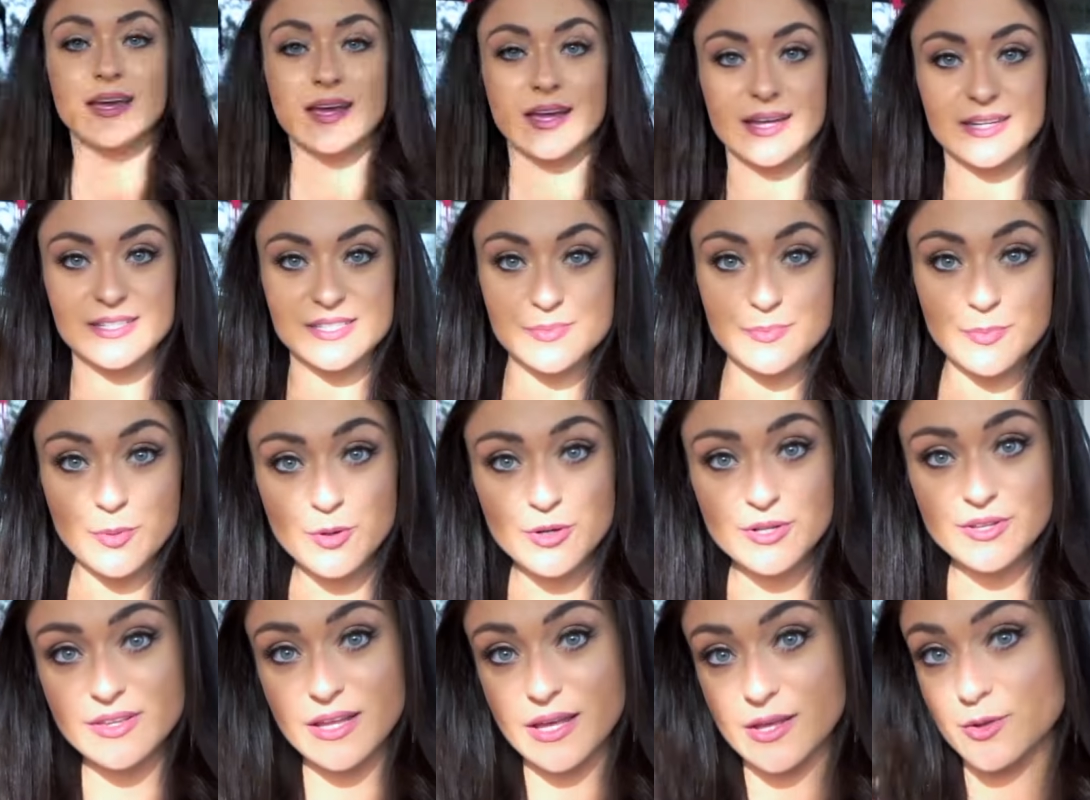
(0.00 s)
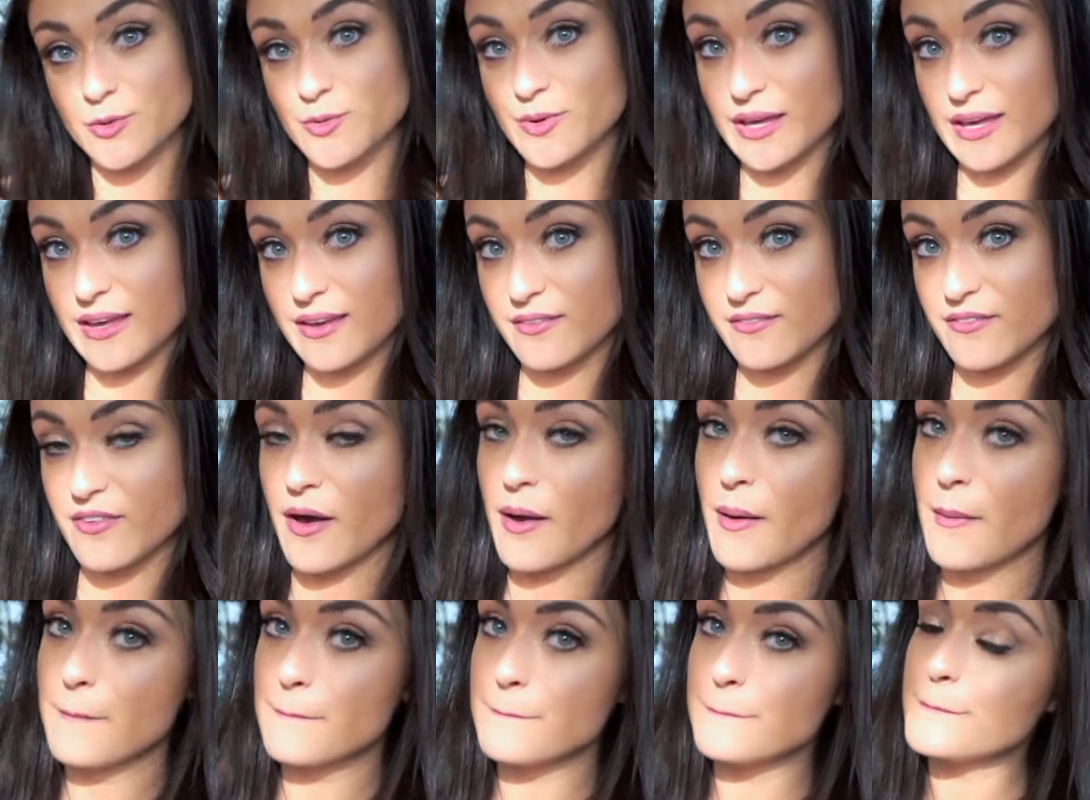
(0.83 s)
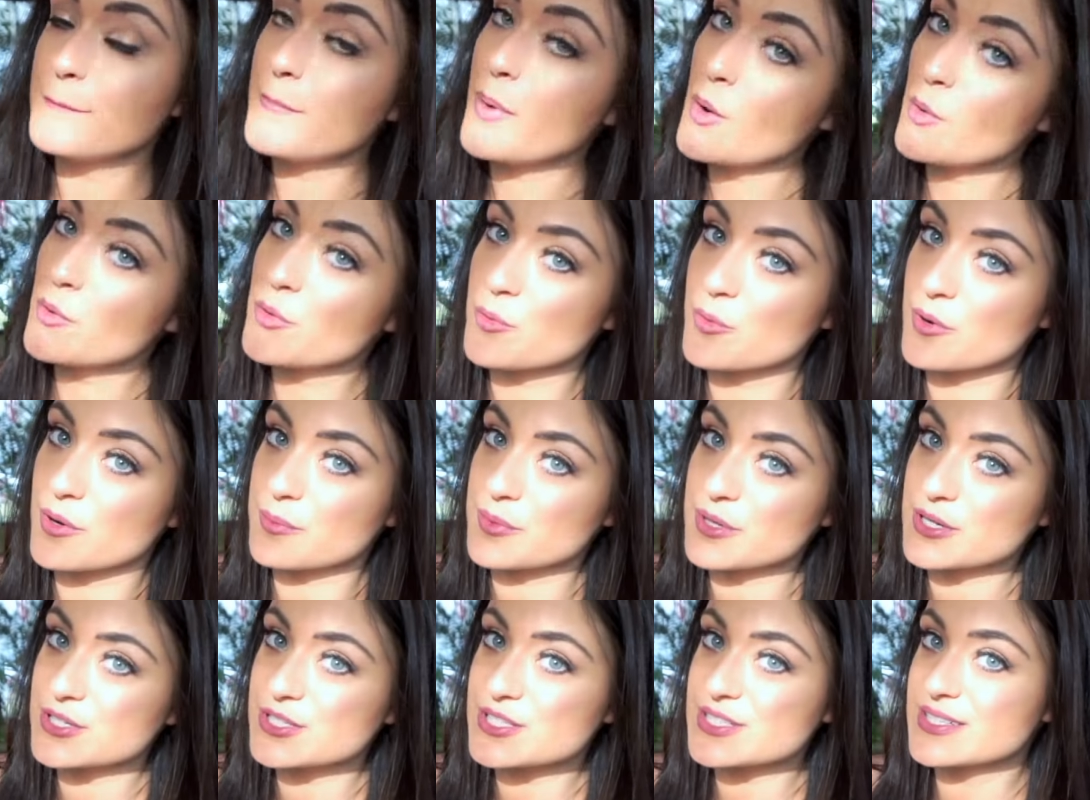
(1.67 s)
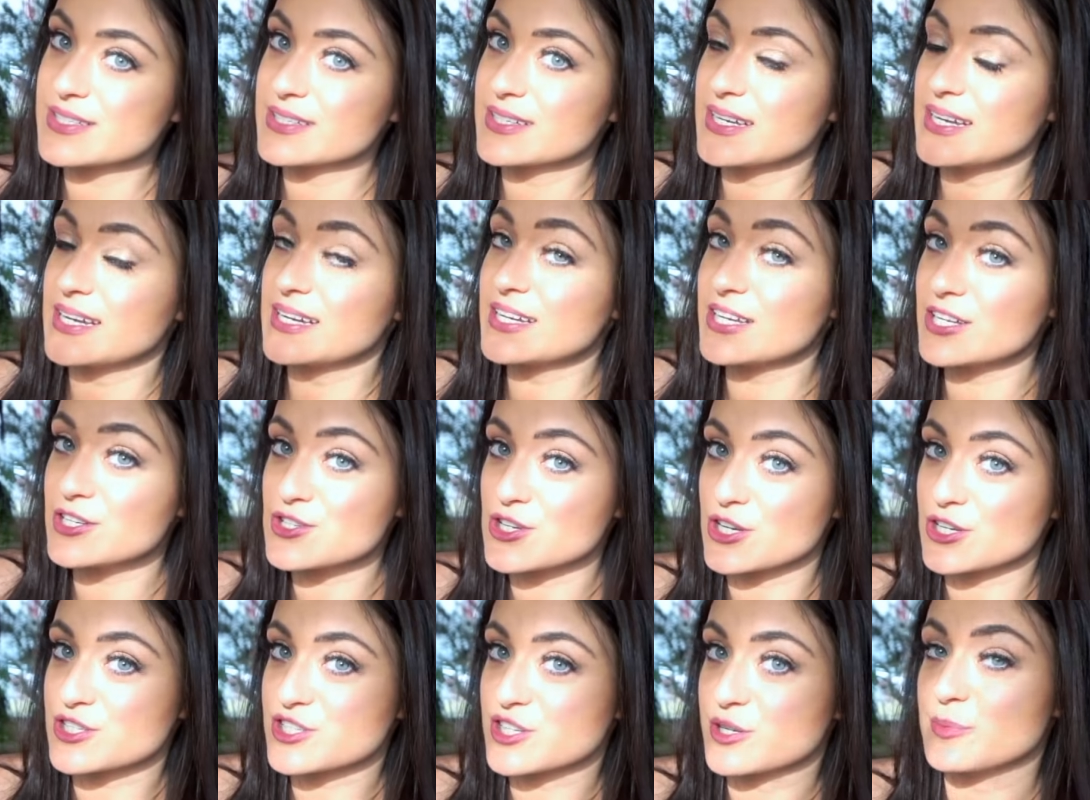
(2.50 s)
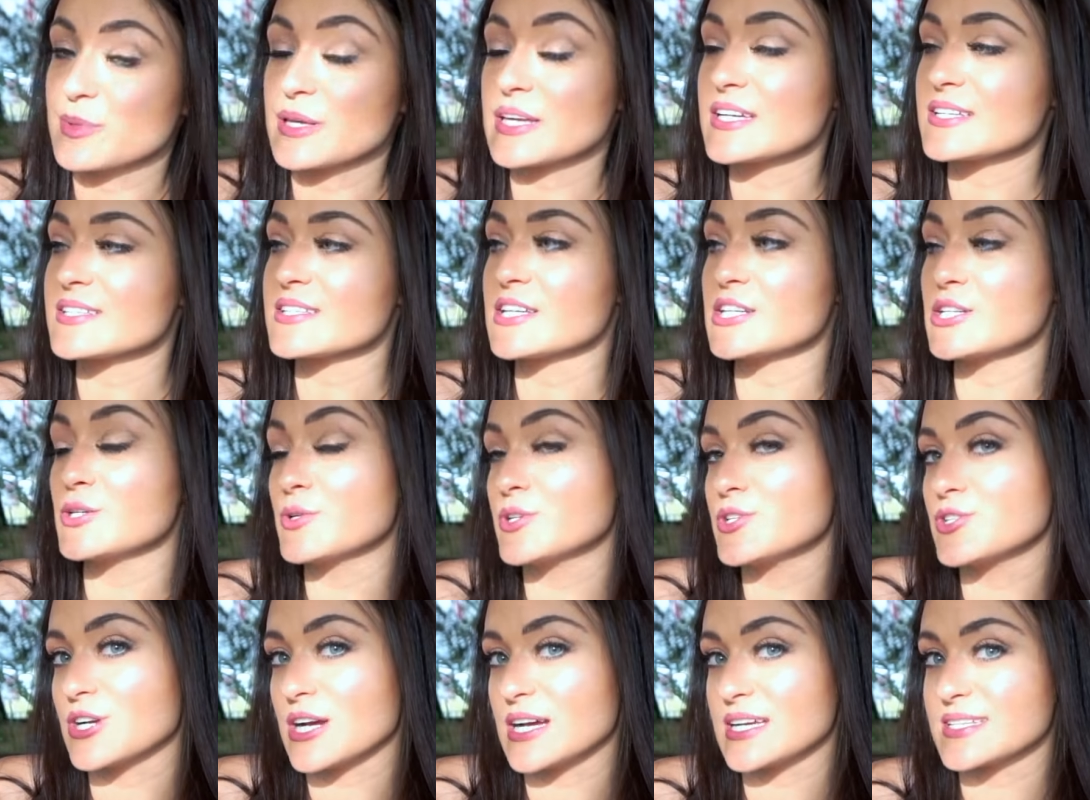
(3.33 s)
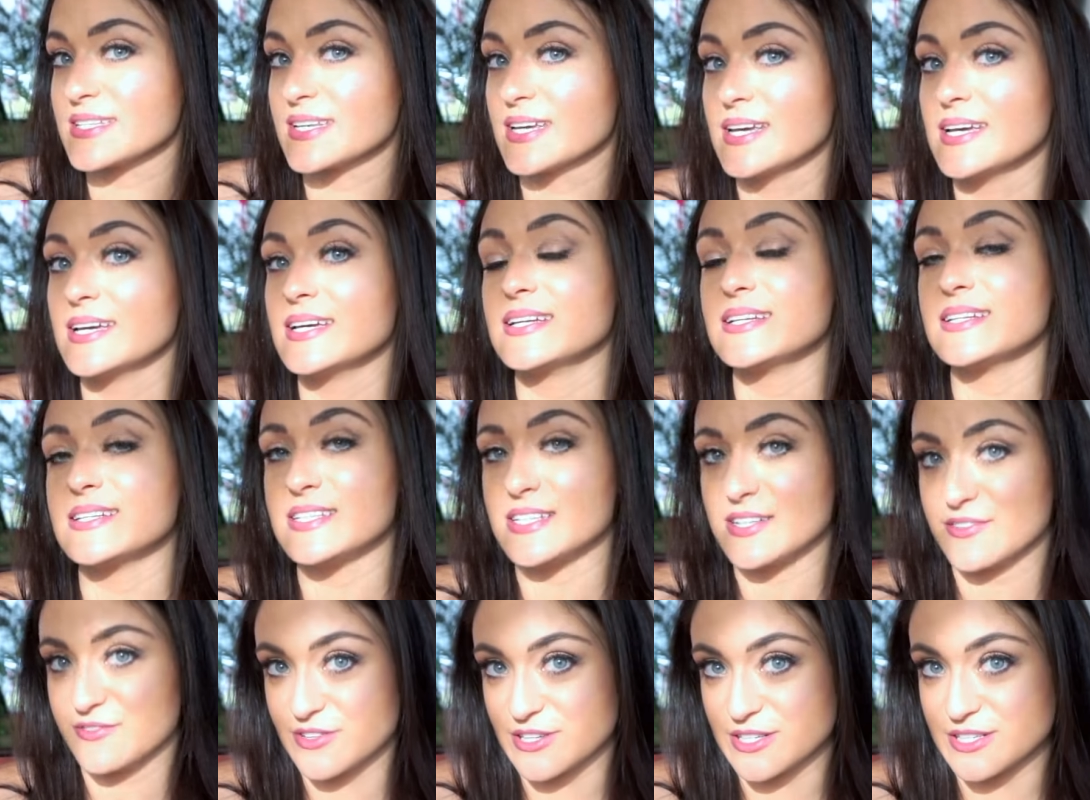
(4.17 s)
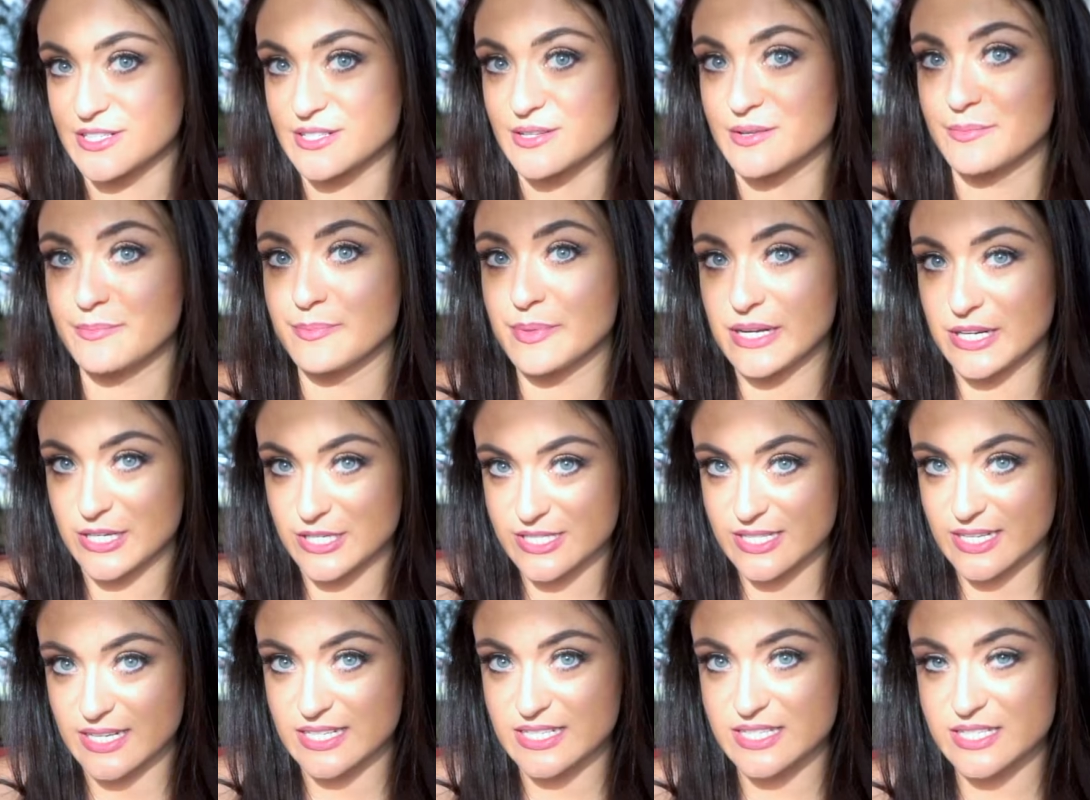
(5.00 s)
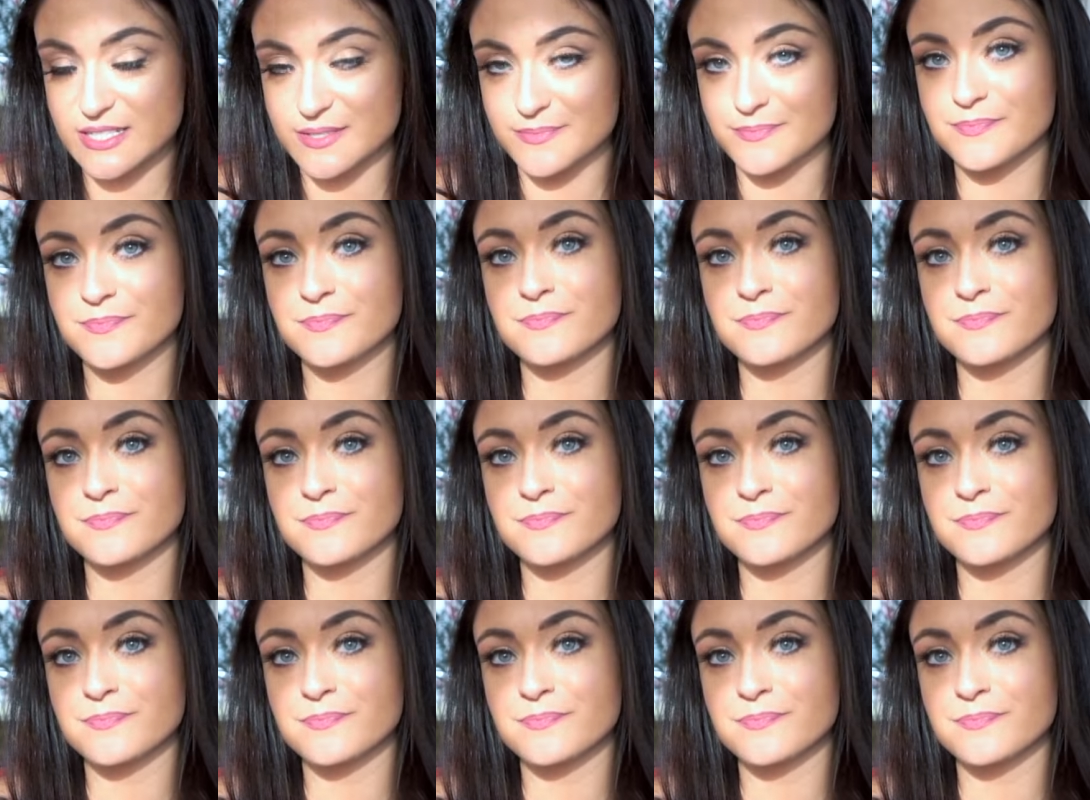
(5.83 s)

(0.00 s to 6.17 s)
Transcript: It's important that you give both wormers in conjunction because they do address different parasites.